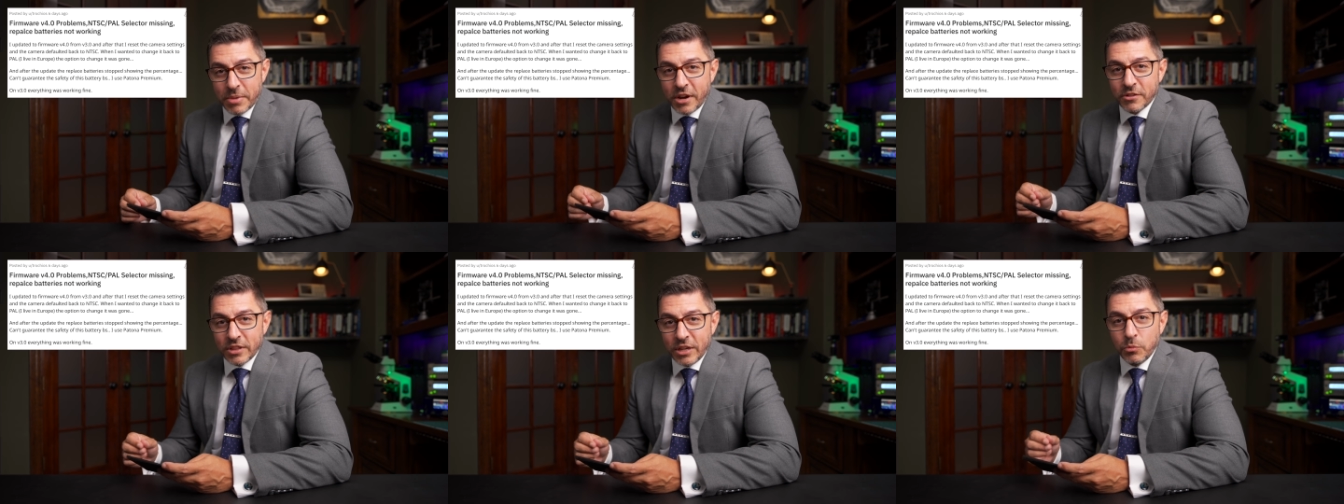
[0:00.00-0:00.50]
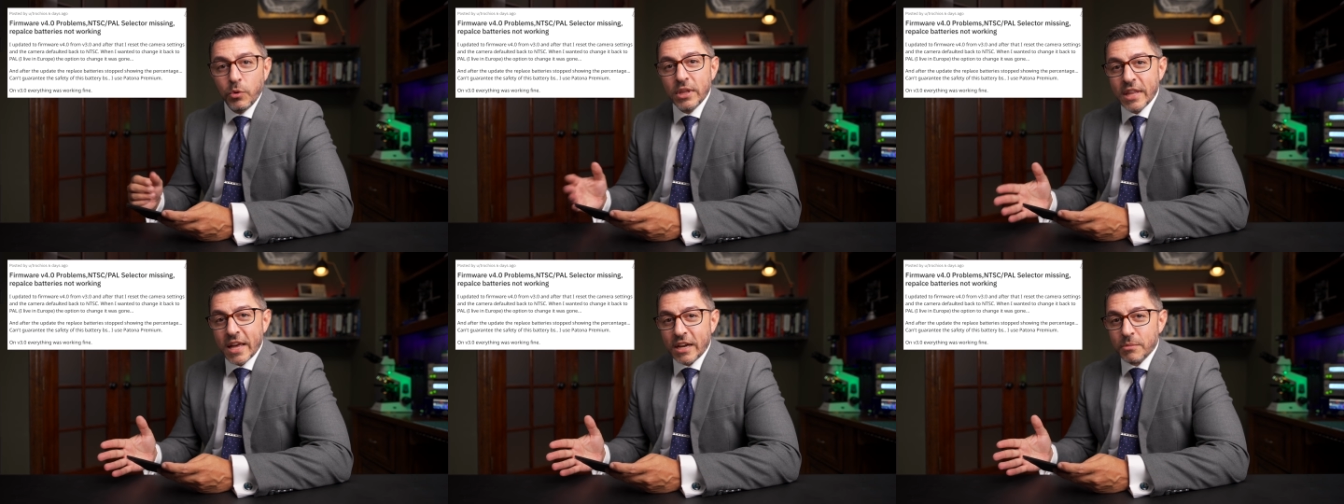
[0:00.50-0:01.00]
apparently when
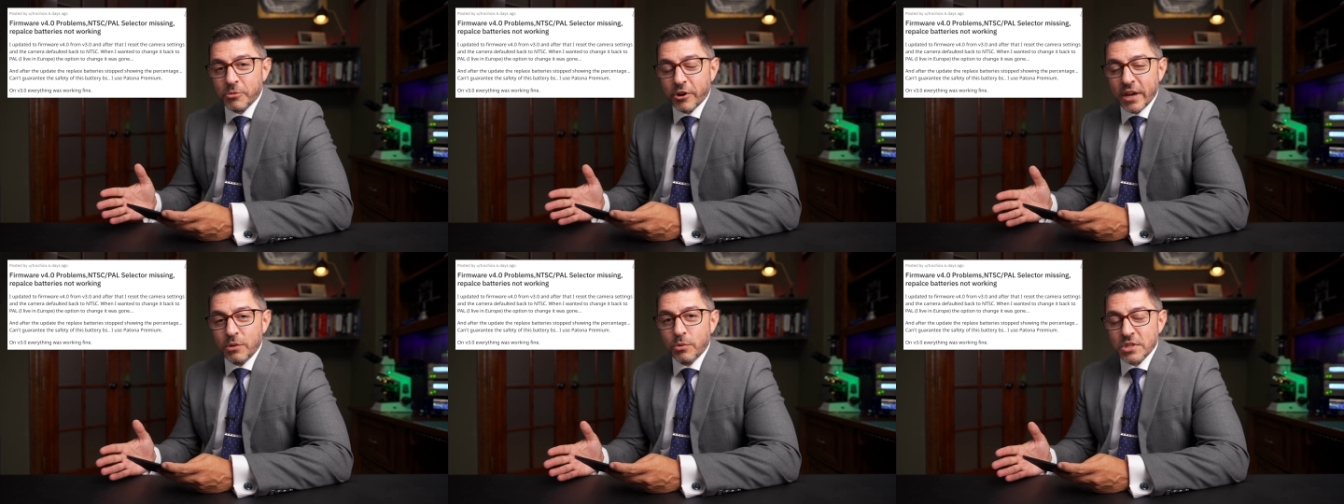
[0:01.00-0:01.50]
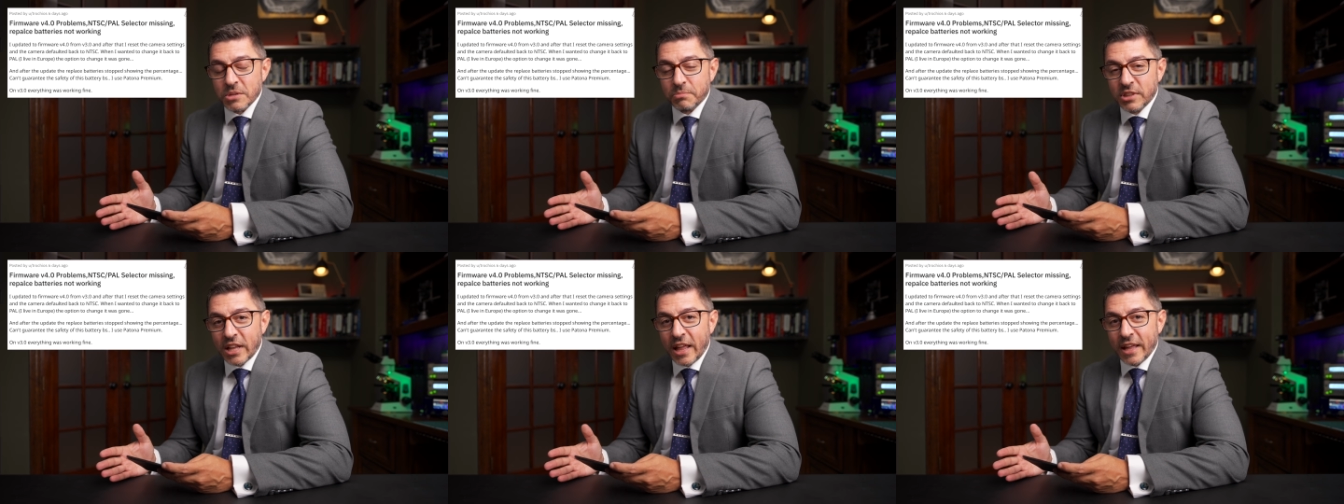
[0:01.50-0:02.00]
that upgrade was
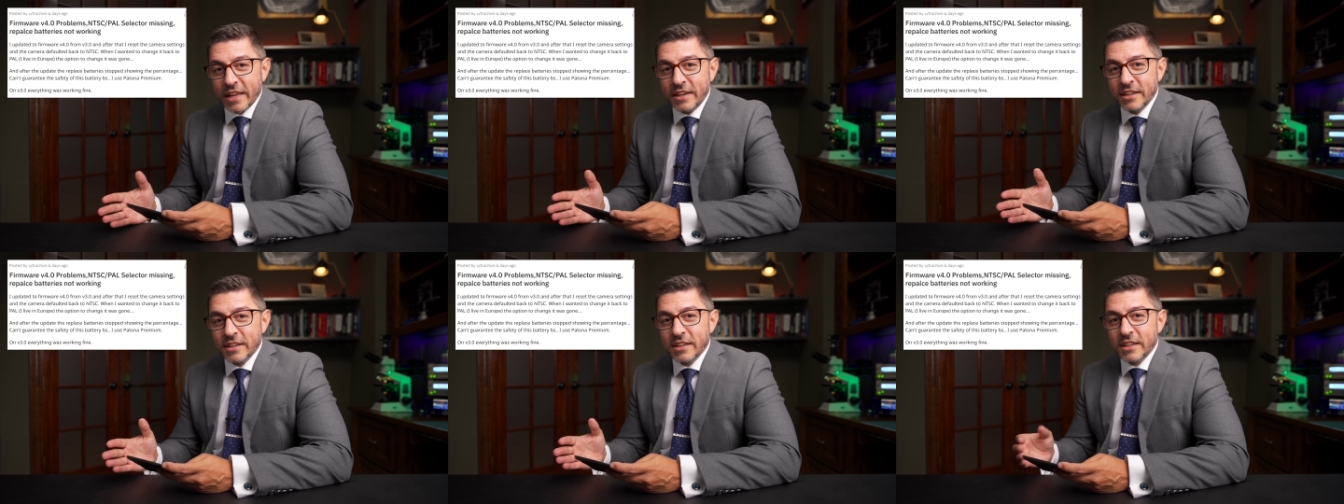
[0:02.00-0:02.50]
applied,